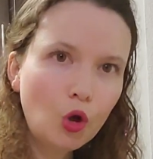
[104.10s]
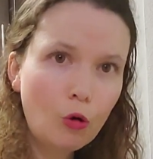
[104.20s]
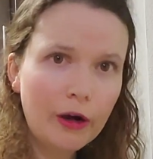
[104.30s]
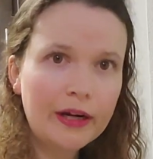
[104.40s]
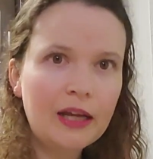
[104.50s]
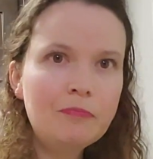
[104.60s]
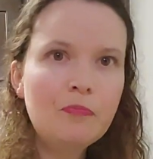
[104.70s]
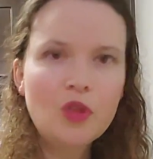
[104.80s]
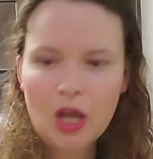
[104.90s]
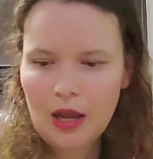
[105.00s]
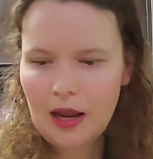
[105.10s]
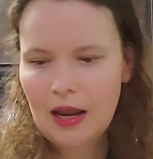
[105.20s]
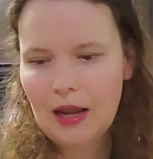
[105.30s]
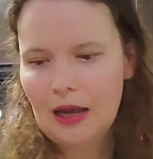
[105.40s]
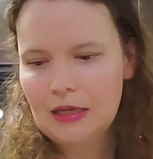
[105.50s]
Oregon.
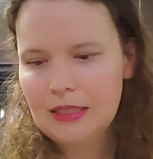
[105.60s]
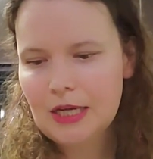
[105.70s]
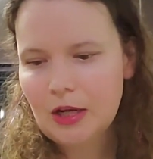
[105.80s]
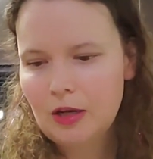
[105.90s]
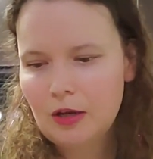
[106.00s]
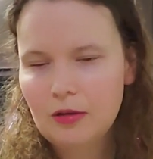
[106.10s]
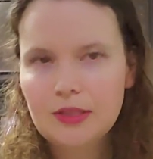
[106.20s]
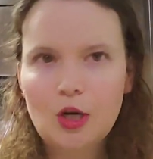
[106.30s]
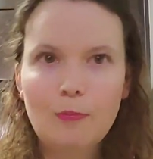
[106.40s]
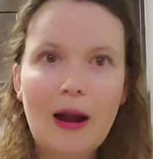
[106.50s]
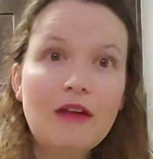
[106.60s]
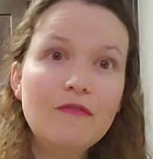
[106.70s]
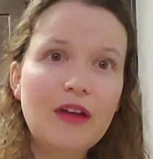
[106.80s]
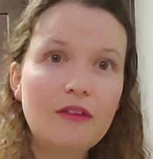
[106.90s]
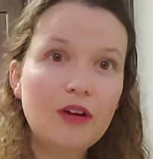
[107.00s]
And so my
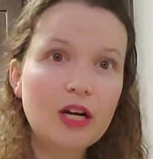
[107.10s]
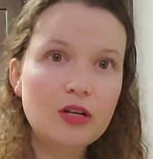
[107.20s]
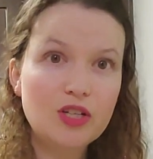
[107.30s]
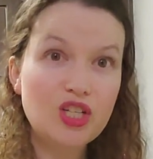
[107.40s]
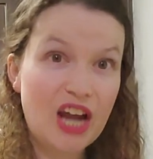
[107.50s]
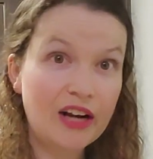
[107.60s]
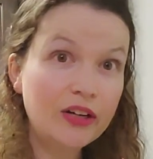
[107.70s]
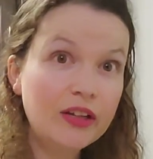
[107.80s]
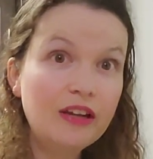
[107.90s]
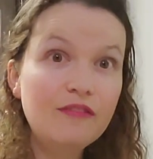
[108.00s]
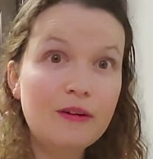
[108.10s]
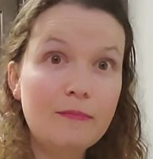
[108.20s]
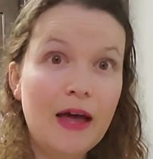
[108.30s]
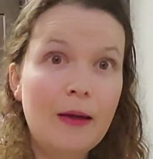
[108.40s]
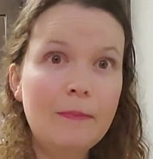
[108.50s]
favorite generally
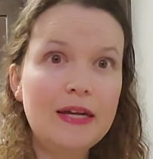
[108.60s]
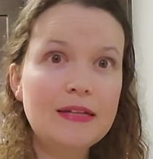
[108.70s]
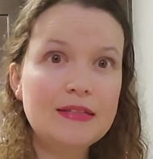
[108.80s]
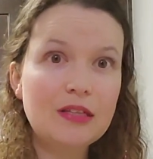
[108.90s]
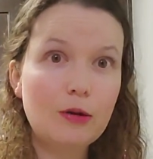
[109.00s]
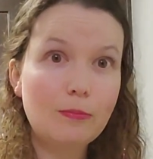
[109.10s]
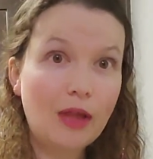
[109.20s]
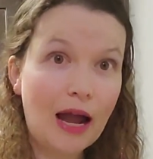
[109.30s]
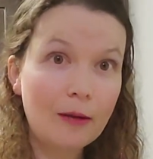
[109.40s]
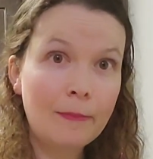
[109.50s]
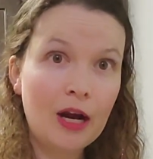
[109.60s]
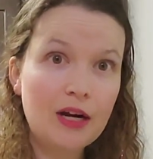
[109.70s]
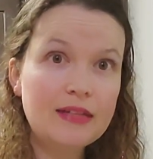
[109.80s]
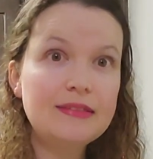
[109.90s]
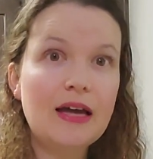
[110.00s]
from them is their
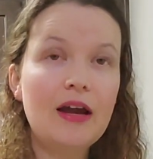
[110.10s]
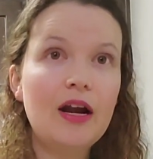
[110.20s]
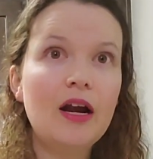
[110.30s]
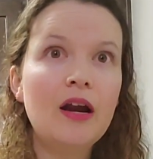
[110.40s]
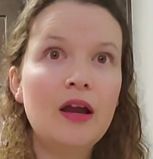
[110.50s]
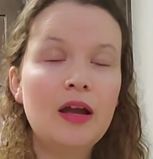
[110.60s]
blackberry cider.